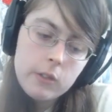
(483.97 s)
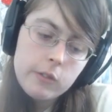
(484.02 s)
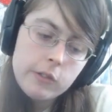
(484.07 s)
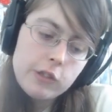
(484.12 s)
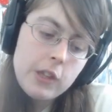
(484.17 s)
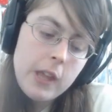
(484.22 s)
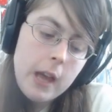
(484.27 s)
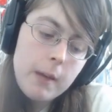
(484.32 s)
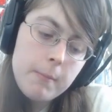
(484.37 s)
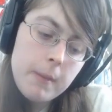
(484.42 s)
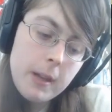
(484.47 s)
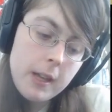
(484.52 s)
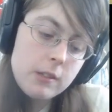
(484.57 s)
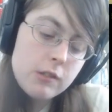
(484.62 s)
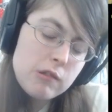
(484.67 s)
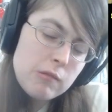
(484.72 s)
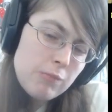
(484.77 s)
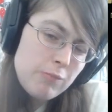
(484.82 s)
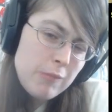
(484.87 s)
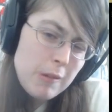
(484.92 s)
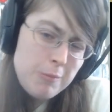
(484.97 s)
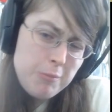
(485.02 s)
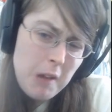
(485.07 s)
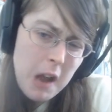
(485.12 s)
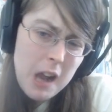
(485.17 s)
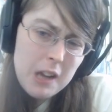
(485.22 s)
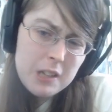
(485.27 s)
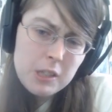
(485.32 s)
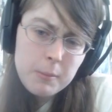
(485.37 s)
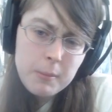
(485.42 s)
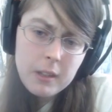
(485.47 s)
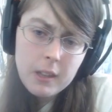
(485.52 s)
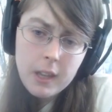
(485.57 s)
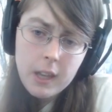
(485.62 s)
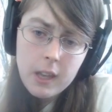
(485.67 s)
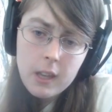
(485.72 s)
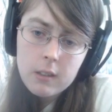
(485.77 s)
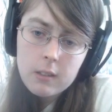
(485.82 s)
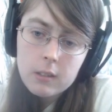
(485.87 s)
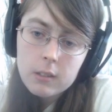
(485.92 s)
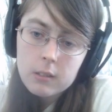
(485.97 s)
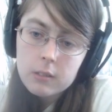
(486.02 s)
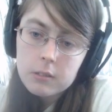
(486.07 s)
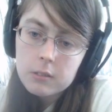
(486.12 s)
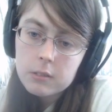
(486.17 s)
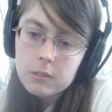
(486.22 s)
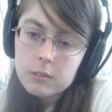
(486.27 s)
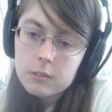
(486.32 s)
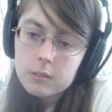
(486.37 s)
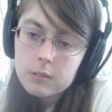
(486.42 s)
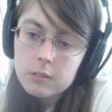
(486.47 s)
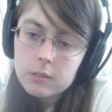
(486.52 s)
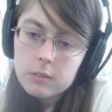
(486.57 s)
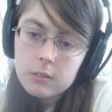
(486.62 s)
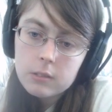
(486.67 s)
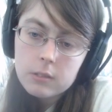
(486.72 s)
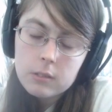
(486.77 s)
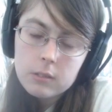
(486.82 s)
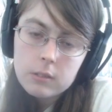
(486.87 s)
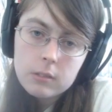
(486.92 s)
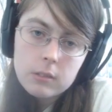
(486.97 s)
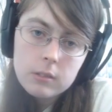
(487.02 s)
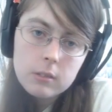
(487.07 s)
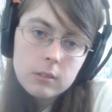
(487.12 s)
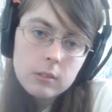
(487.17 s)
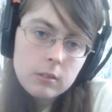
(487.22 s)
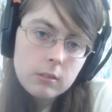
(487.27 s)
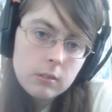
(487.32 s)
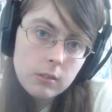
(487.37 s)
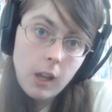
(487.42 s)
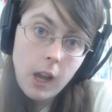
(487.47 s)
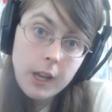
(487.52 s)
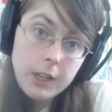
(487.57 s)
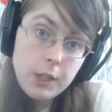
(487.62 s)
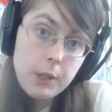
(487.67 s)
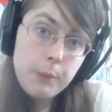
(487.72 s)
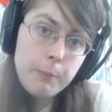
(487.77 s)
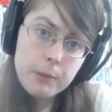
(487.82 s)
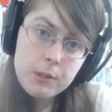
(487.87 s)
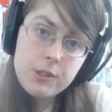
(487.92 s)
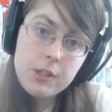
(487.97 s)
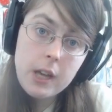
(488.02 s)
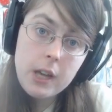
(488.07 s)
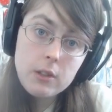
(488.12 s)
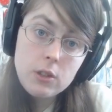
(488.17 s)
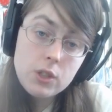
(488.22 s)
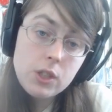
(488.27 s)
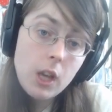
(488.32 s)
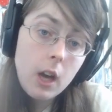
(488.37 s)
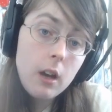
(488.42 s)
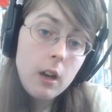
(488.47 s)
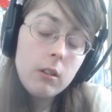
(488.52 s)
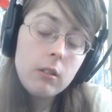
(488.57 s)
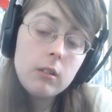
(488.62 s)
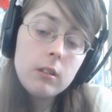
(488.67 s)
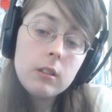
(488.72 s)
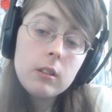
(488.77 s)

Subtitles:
So that means approximately 90% or so